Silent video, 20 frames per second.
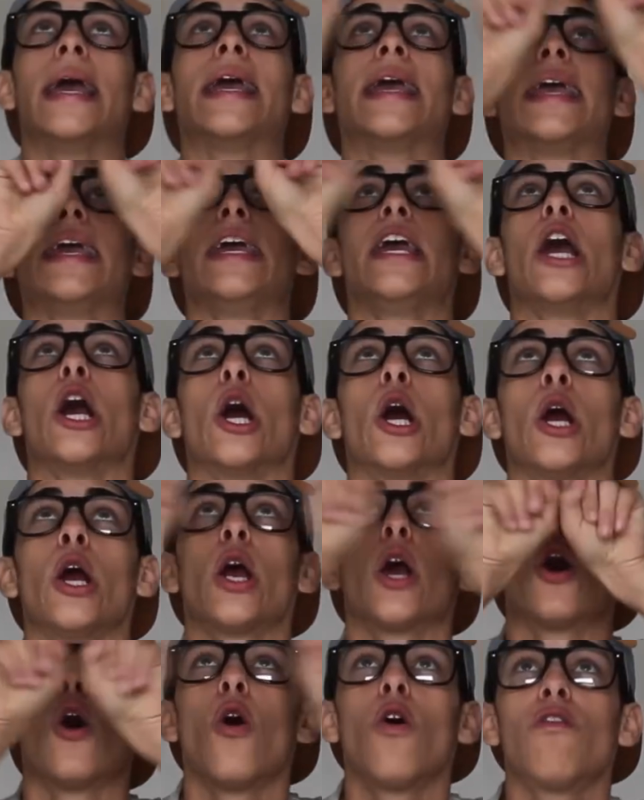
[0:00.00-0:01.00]
here,
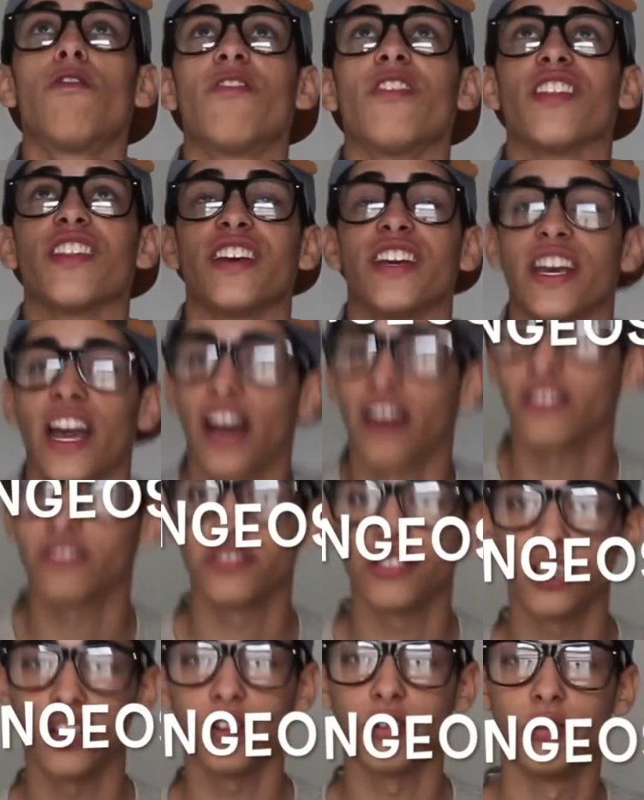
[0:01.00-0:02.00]
hopefully. I
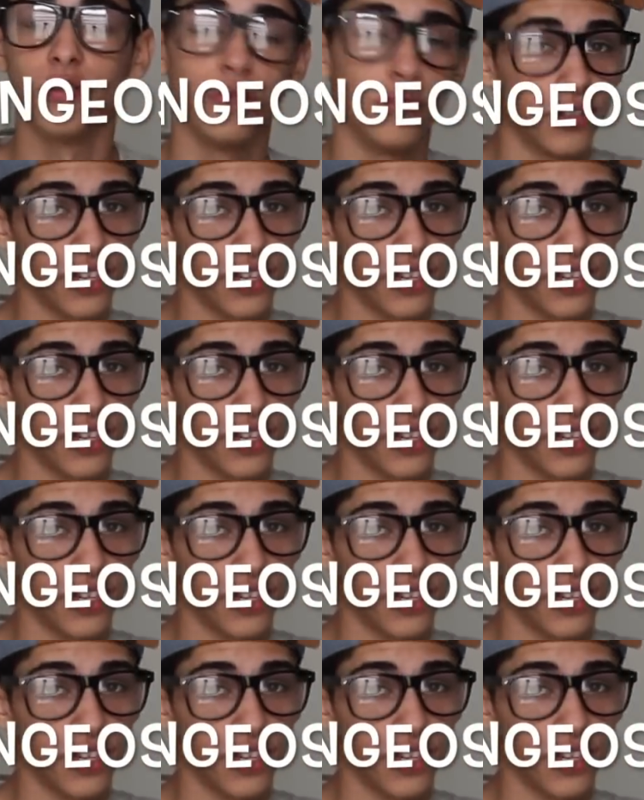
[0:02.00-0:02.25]
don't know.